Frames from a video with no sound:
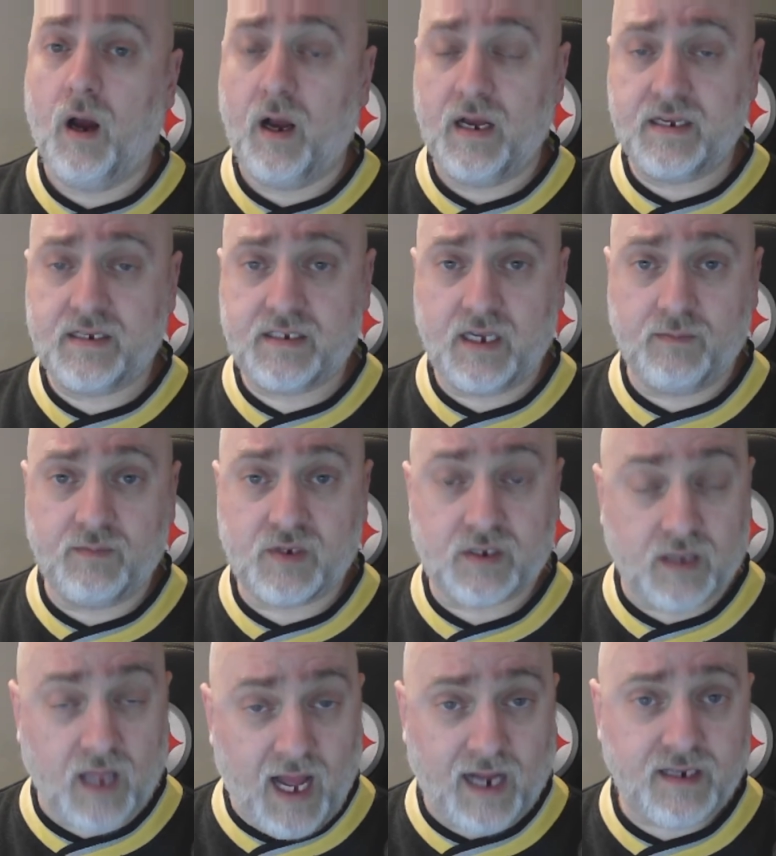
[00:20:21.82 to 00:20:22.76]
SIM
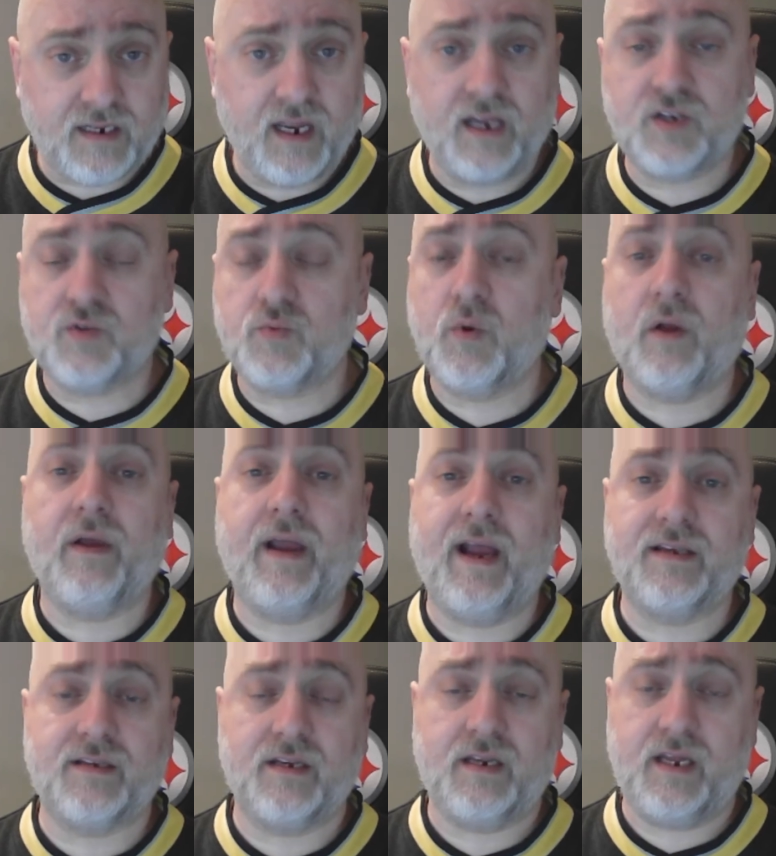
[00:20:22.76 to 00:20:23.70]
slot as well
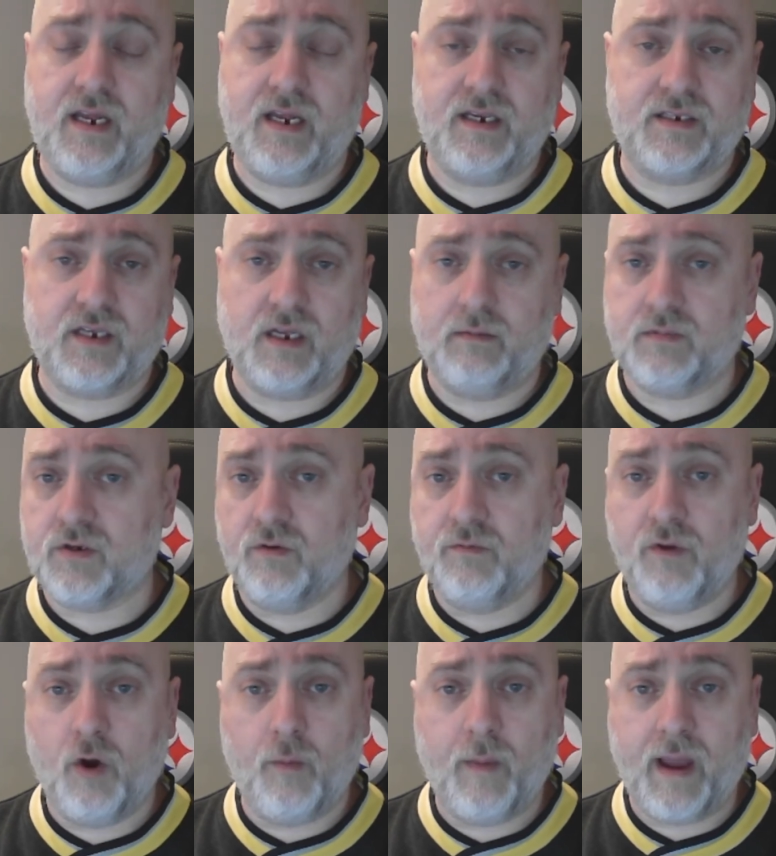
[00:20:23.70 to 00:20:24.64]
as an eSIM. So
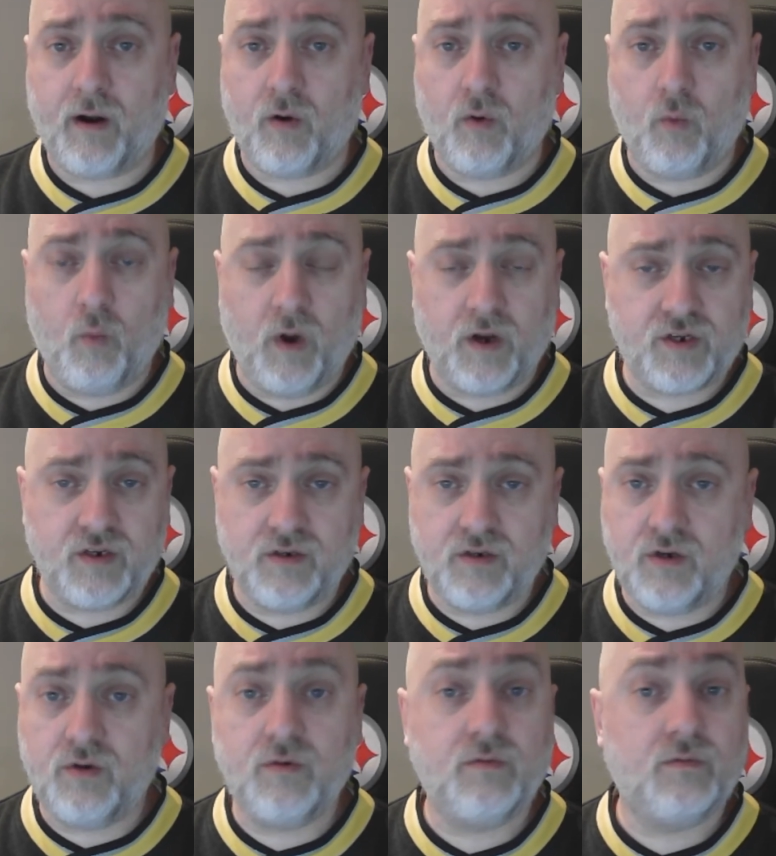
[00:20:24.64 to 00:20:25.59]
no matter what you
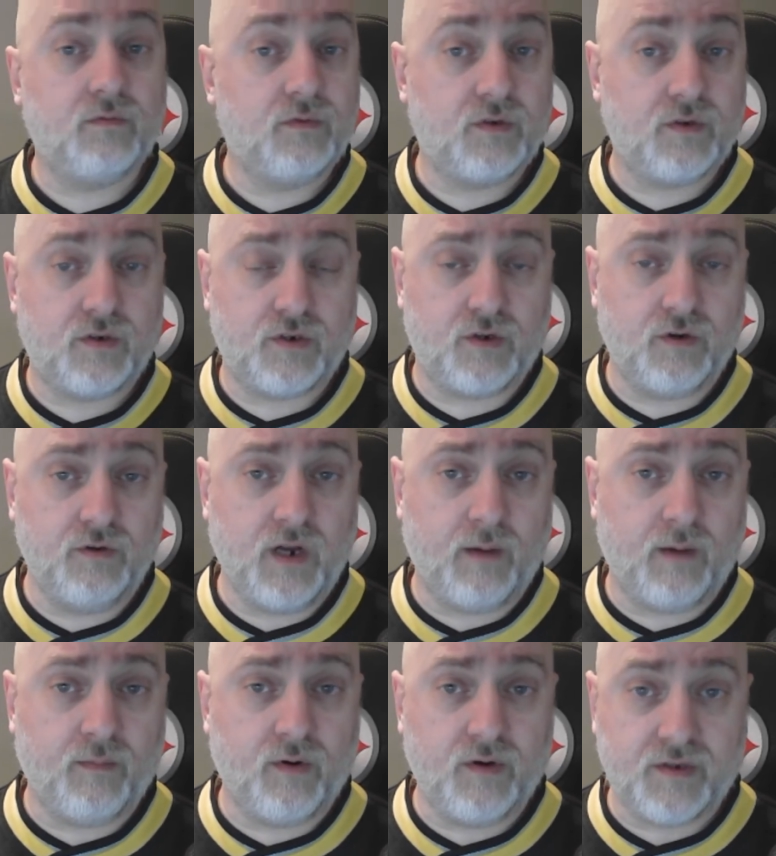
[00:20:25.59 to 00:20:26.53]
do, 2
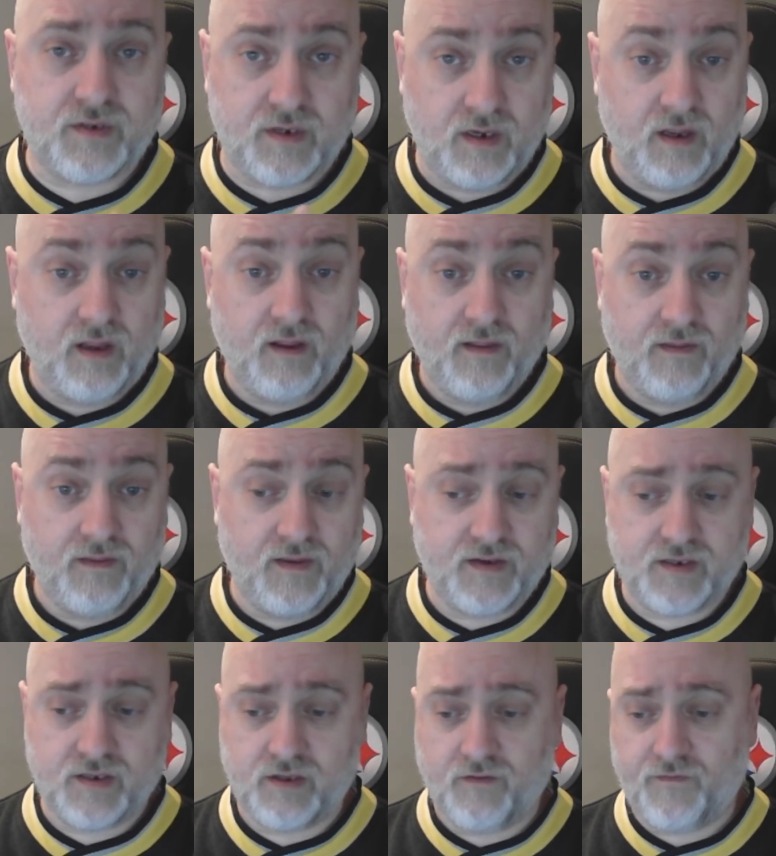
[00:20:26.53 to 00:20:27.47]
numbers, this
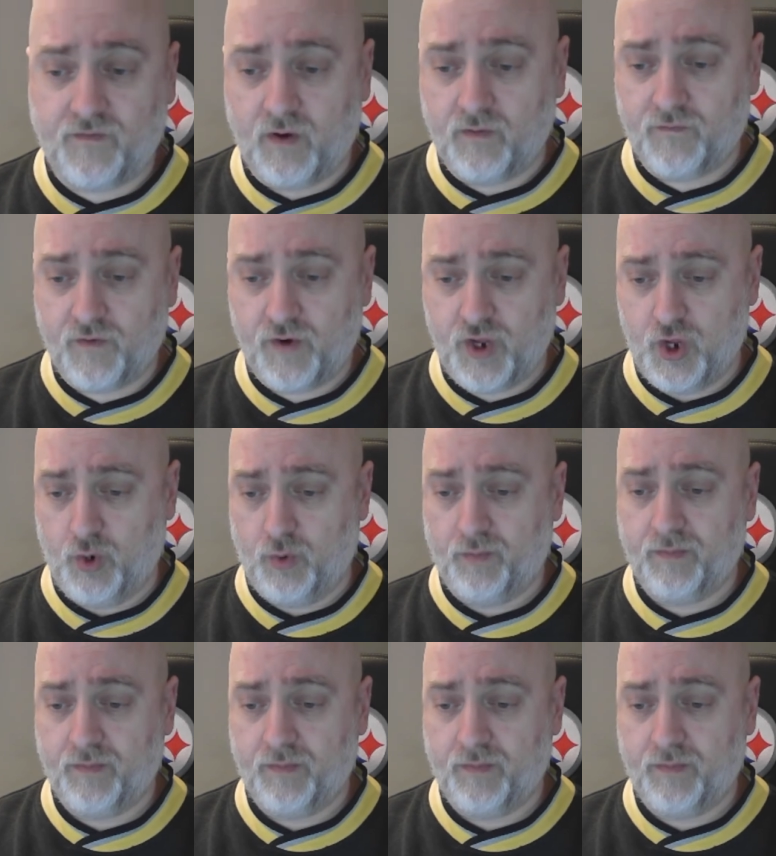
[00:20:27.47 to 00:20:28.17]
is the phone for you.